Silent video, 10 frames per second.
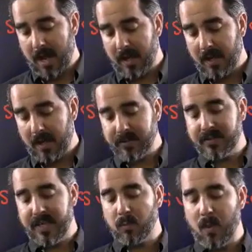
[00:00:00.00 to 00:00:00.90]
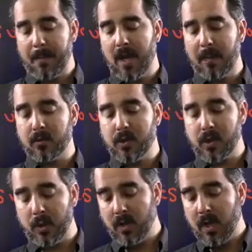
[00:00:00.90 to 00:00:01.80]
Christian says, wrap it up, too
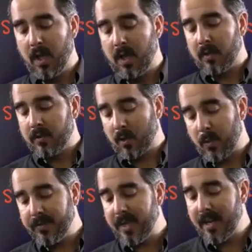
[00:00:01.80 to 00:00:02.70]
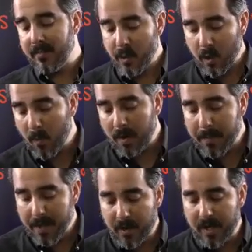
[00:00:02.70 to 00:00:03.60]
cute. So Christian, if you don't wanna
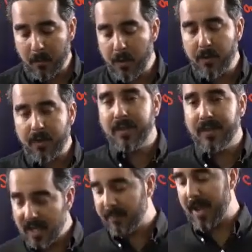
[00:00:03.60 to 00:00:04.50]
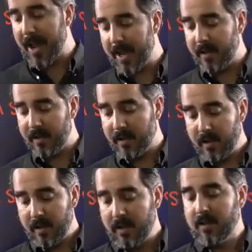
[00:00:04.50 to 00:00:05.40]
be here anymore, you can leave, man.
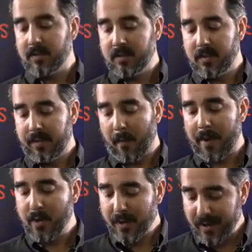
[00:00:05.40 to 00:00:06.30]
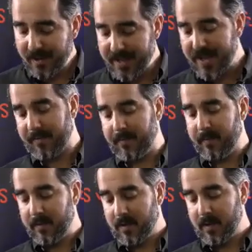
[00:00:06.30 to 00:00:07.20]
All right, you can leave.
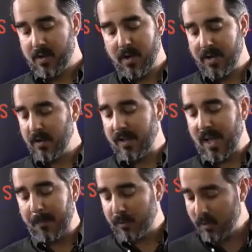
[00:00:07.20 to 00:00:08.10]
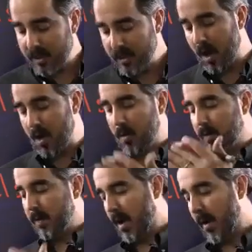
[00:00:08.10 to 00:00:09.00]
You can just absolutely go,
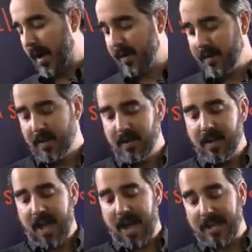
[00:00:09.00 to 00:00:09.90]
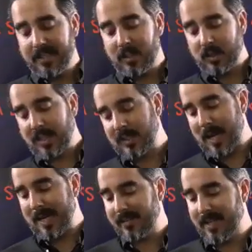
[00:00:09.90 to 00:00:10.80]
all right?
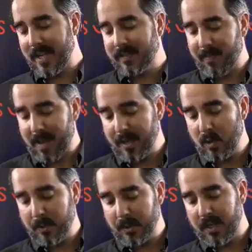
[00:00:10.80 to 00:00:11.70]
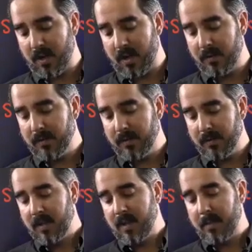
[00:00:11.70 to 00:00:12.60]
Jadranka says, thank you, appreciate all.
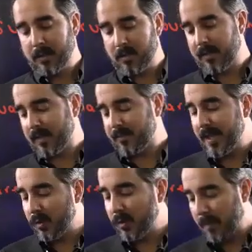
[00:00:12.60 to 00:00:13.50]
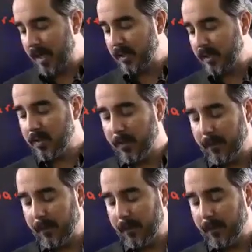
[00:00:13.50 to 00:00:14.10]
Patricia says, thank you so much.